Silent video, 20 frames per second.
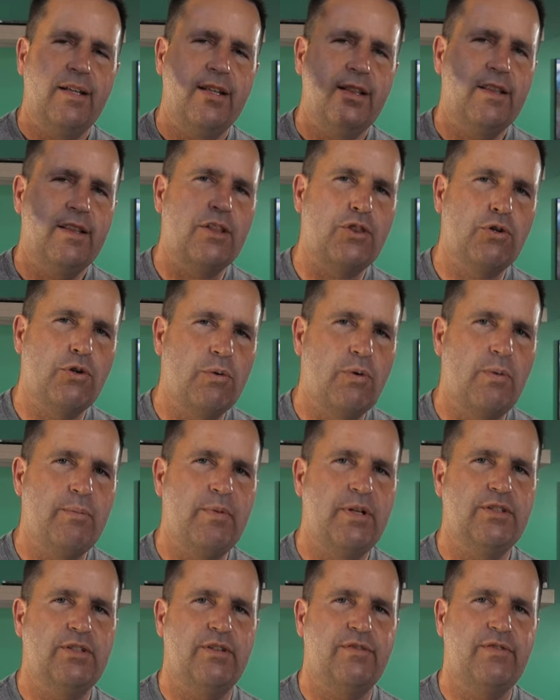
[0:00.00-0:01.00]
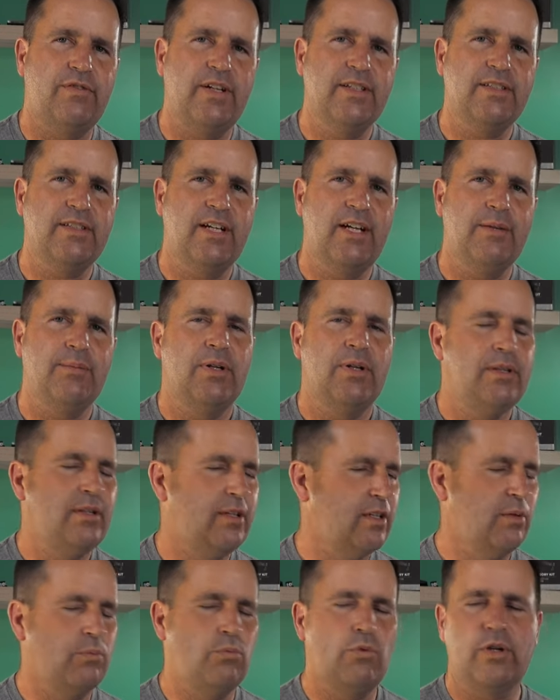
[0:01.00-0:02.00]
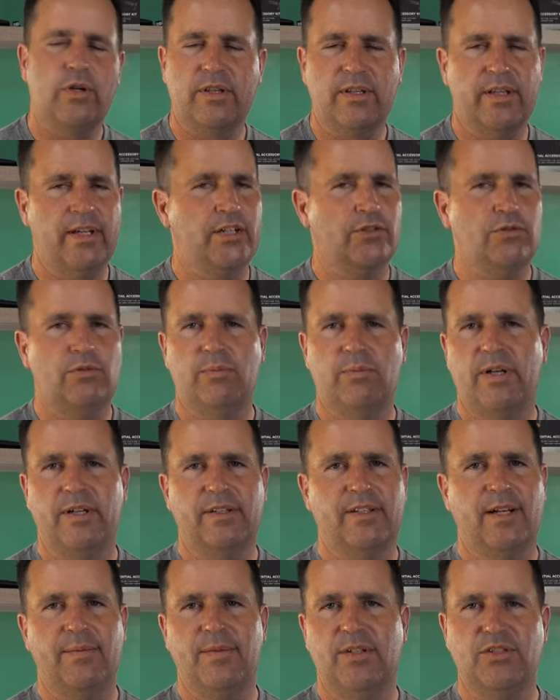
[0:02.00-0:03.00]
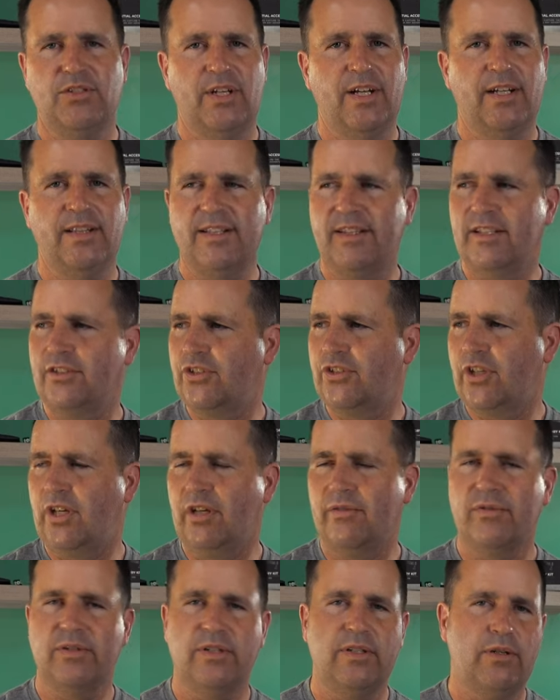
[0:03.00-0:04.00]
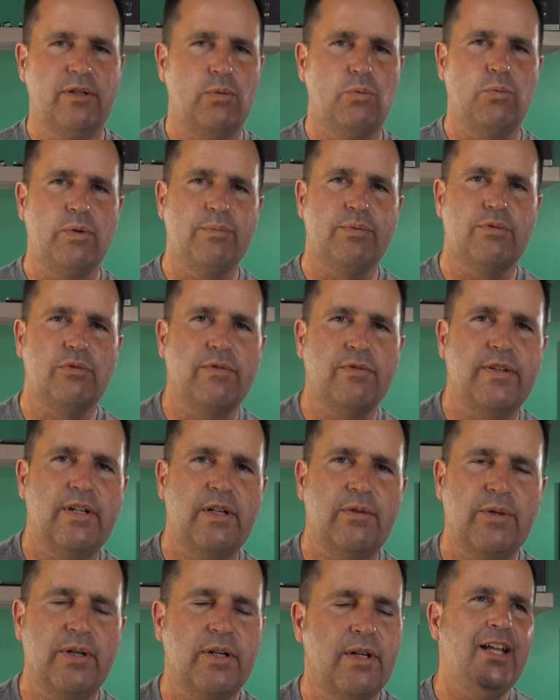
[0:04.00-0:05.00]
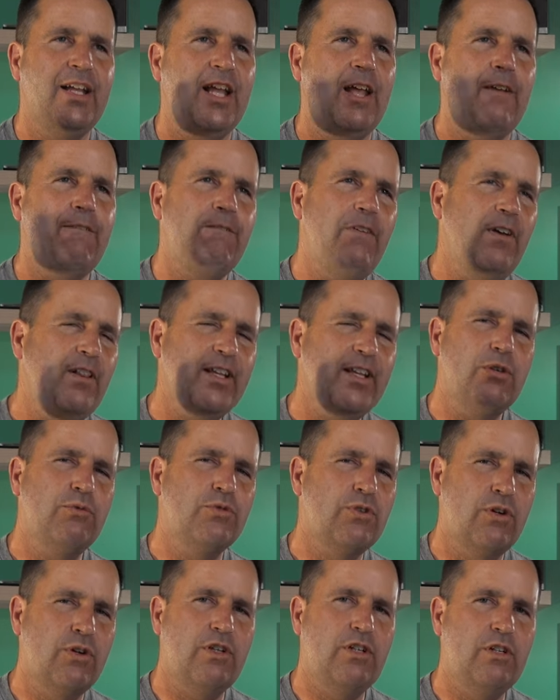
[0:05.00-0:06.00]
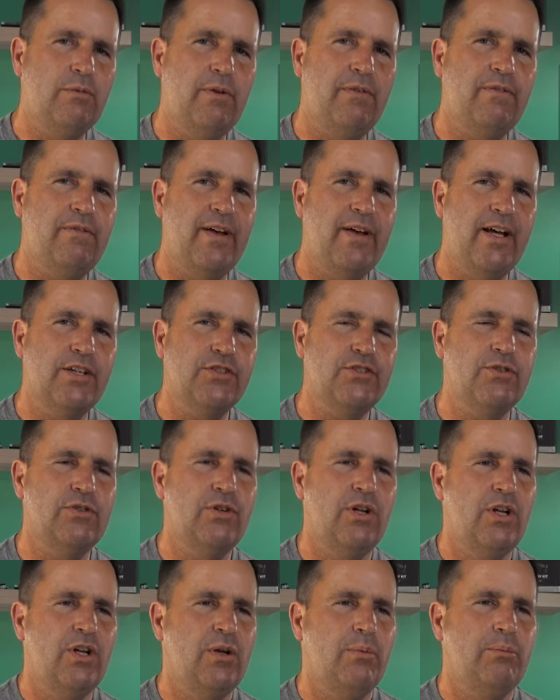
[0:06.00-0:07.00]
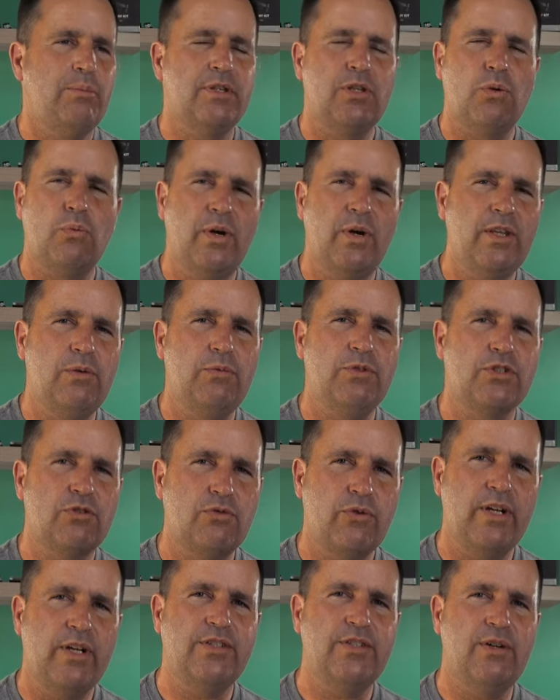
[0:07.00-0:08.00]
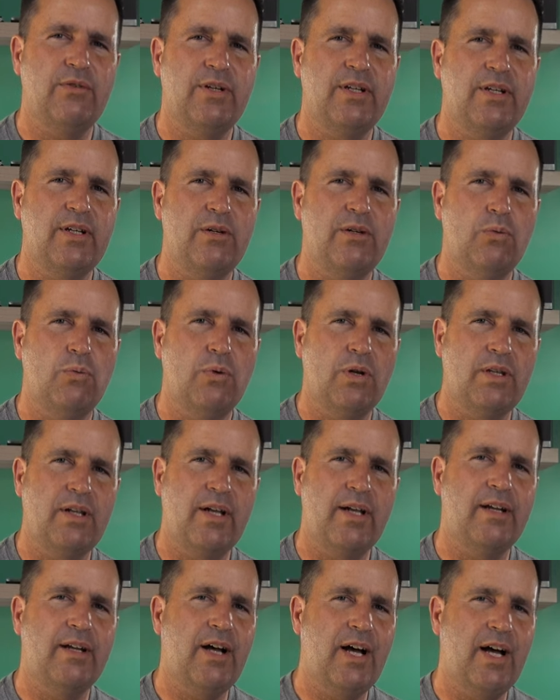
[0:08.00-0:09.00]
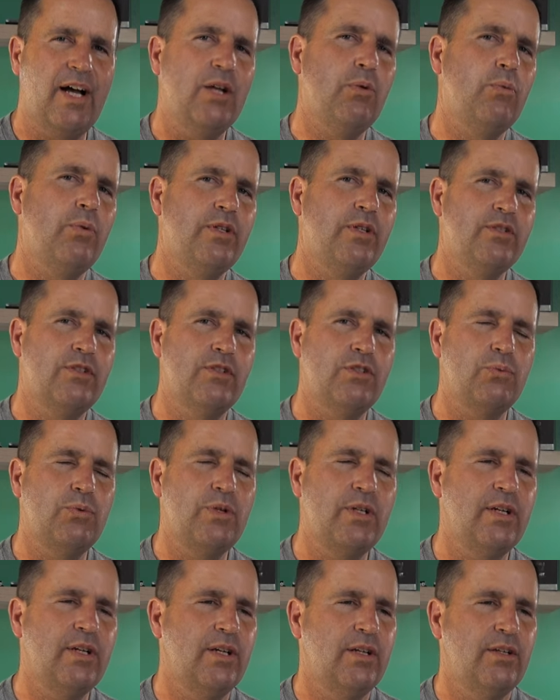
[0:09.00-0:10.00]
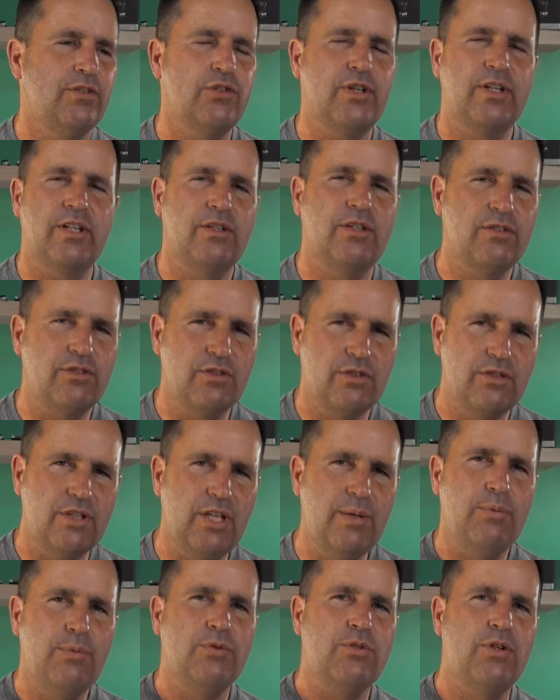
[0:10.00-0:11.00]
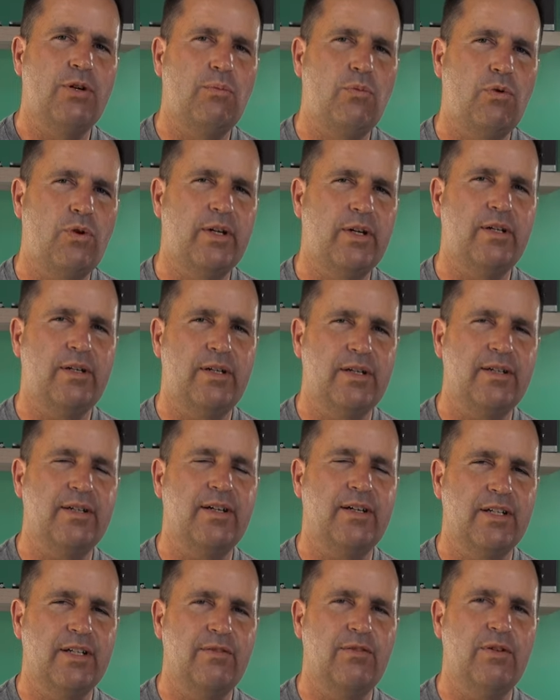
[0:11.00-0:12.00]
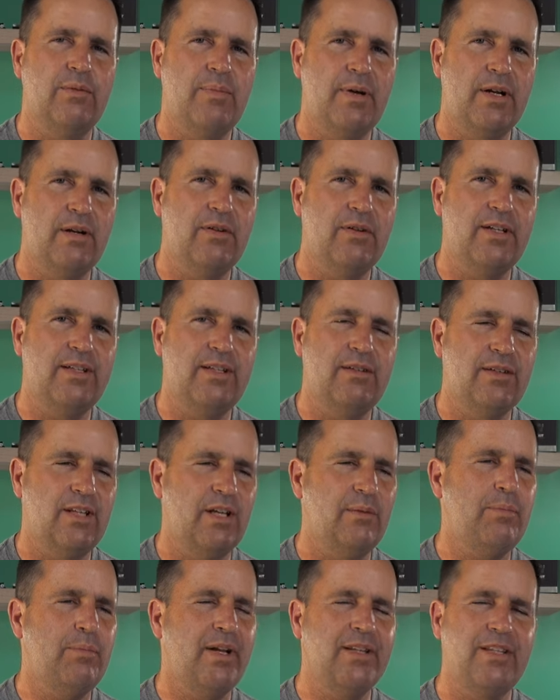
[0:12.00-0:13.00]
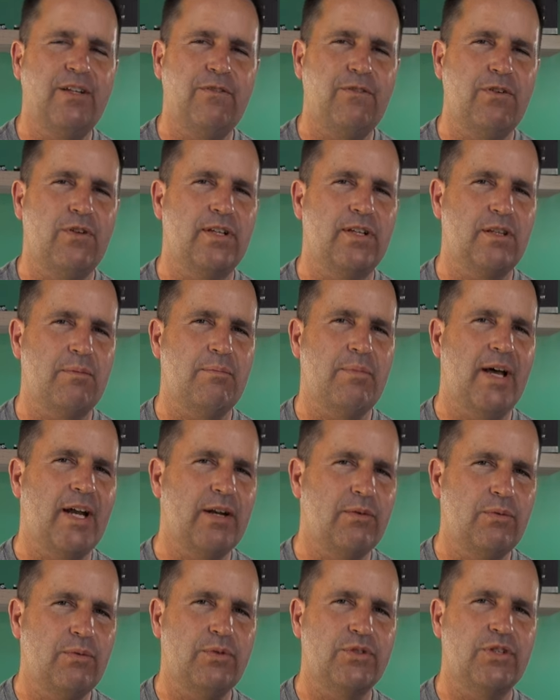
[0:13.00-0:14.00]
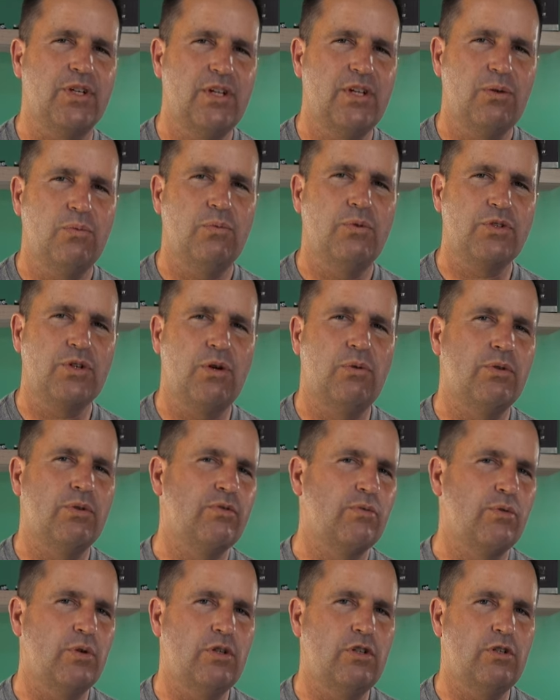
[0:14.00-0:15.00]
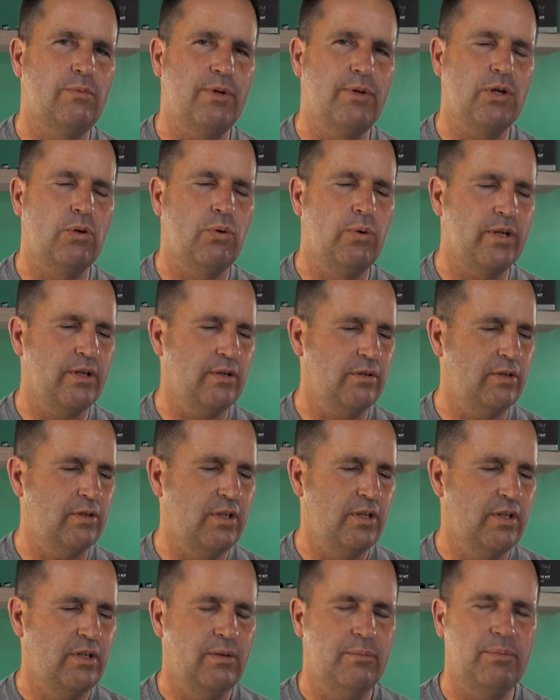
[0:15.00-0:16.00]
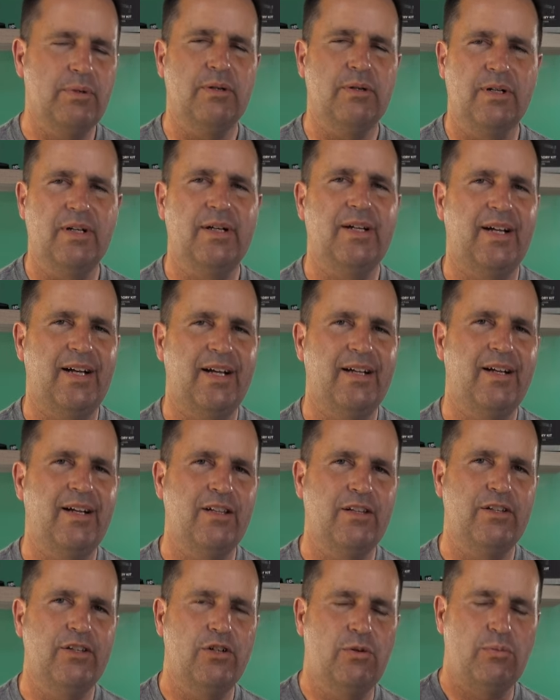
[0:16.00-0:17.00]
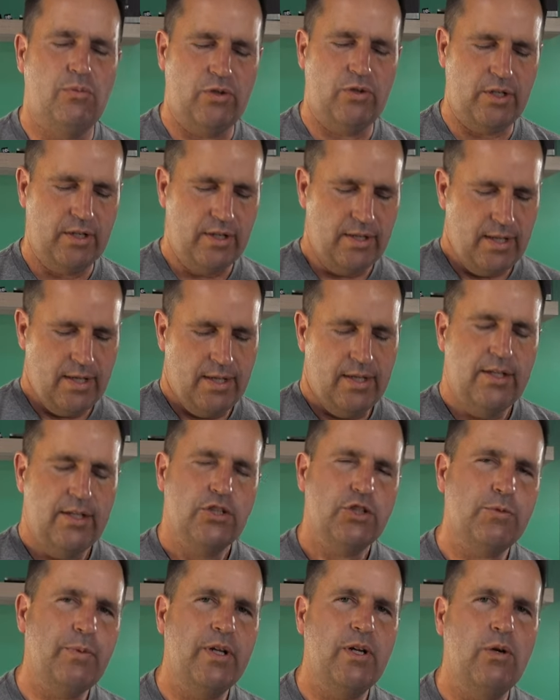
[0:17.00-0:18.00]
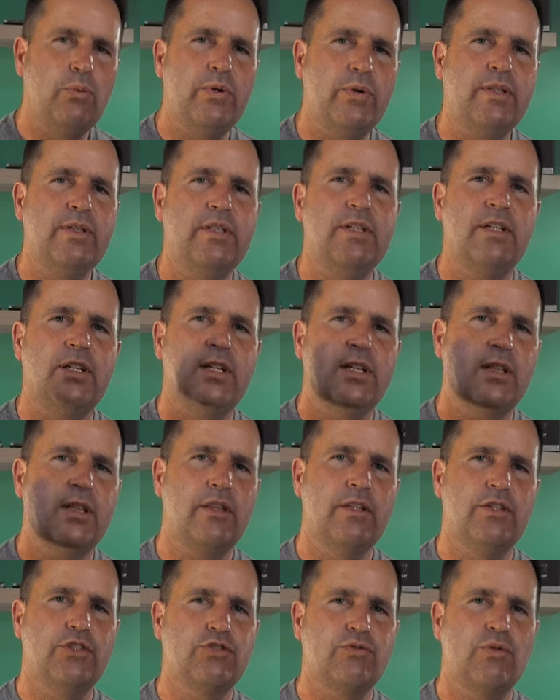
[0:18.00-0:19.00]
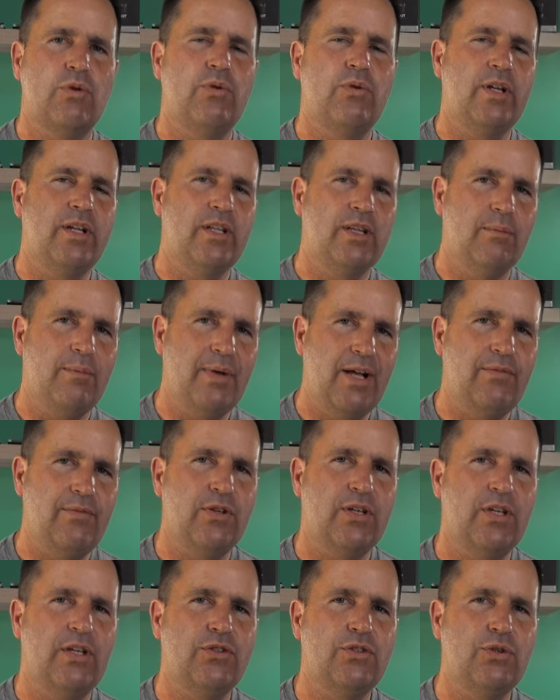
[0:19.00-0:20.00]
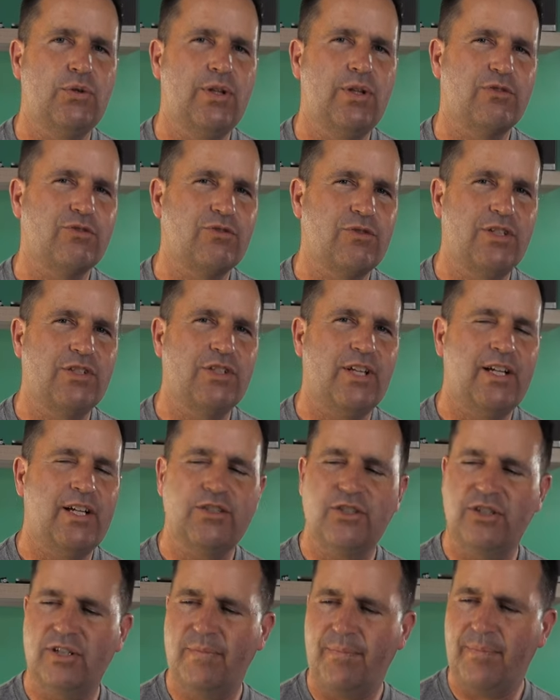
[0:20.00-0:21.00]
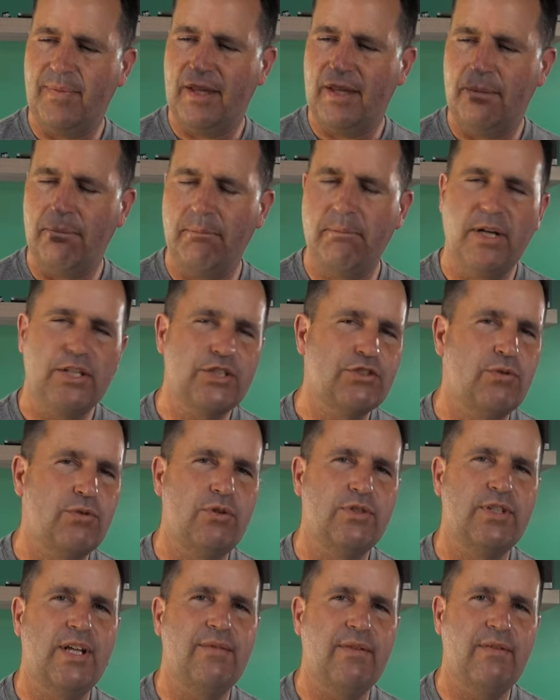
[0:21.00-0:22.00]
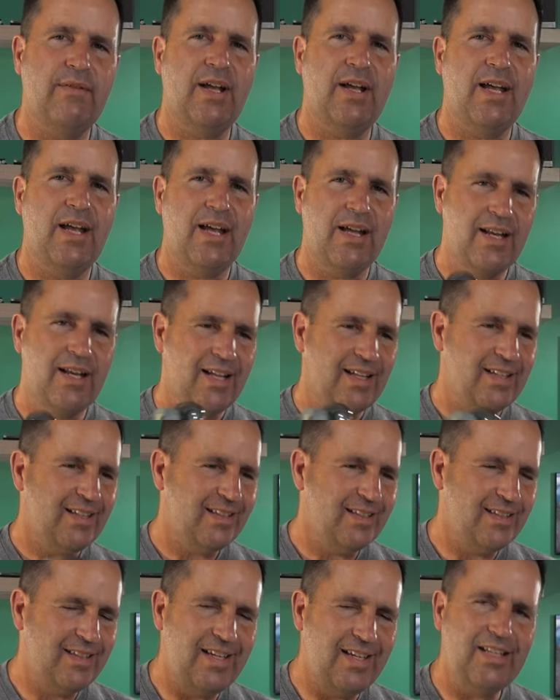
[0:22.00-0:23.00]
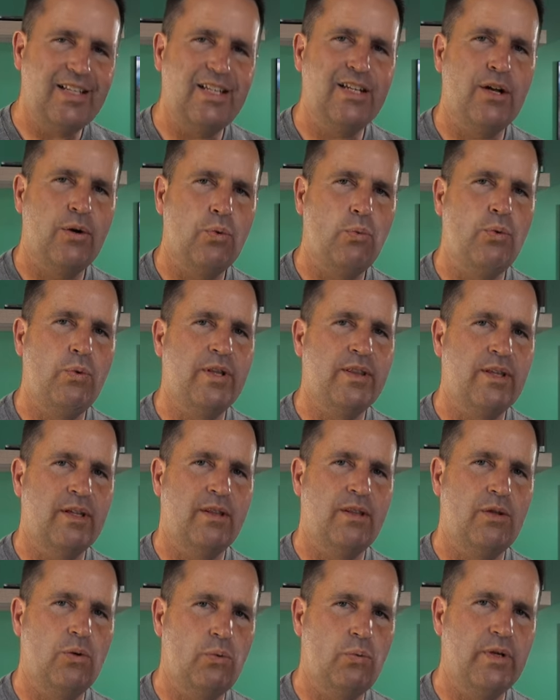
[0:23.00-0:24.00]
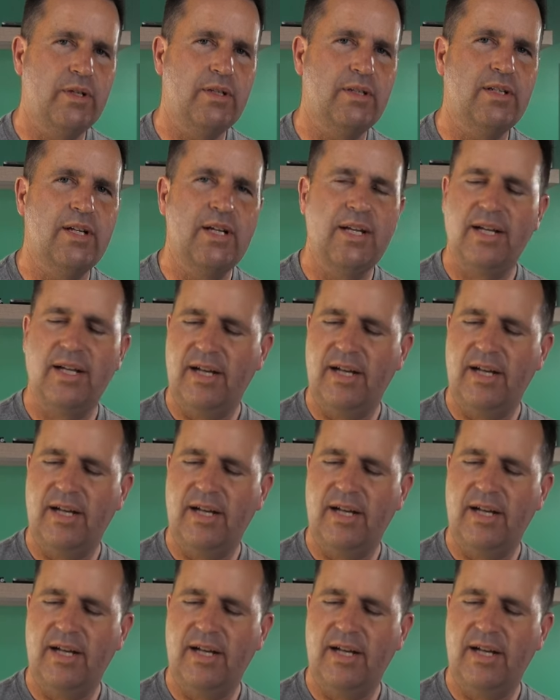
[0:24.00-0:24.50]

The 31 minutes of flight time, none of them work the actual amount of time they say. I think they just hover in a windproof area. It felt like it was going a little bit faster, but the weather was crazy out here with a lot of high winds this week, so I got to keep using it more and I'll give you a better idea on that. But I did feel like the battery was going through it a little bit quicker, but I'll let you know more. Speaking of wind, this drone and the Mavic Air 2 that was released last year, best drones I've ever had dealing with the wind.